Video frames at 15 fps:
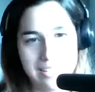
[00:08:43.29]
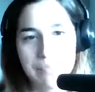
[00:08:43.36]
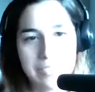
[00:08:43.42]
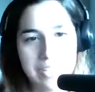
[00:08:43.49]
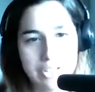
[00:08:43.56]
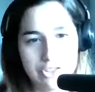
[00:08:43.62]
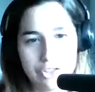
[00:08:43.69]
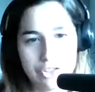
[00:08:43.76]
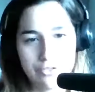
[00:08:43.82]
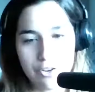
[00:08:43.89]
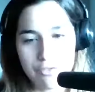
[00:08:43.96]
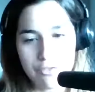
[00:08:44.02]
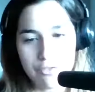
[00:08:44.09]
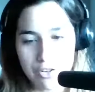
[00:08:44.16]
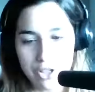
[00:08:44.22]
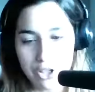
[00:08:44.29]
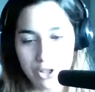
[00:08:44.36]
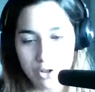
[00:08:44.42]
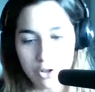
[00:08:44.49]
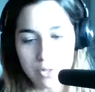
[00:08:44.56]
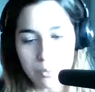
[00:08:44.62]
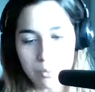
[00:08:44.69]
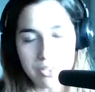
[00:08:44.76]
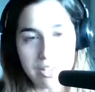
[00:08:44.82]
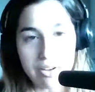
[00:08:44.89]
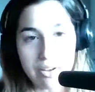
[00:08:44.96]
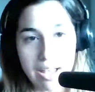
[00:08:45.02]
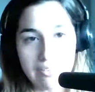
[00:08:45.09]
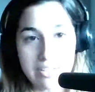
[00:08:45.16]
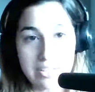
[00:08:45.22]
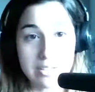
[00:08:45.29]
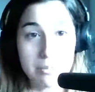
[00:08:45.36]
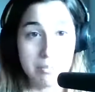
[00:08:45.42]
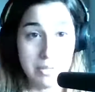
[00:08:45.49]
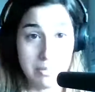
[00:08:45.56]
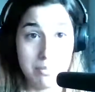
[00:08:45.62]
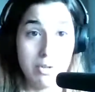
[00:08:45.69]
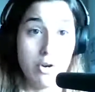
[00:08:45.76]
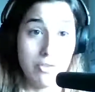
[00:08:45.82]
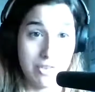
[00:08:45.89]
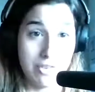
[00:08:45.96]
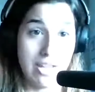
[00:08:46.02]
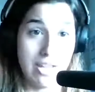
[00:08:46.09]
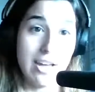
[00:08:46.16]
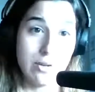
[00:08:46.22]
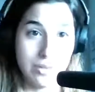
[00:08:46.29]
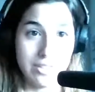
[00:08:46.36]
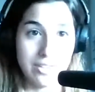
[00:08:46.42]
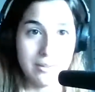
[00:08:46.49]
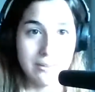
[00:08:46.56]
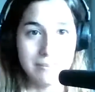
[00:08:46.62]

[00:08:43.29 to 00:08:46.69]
It just felt very human without having to beat me over the head with it.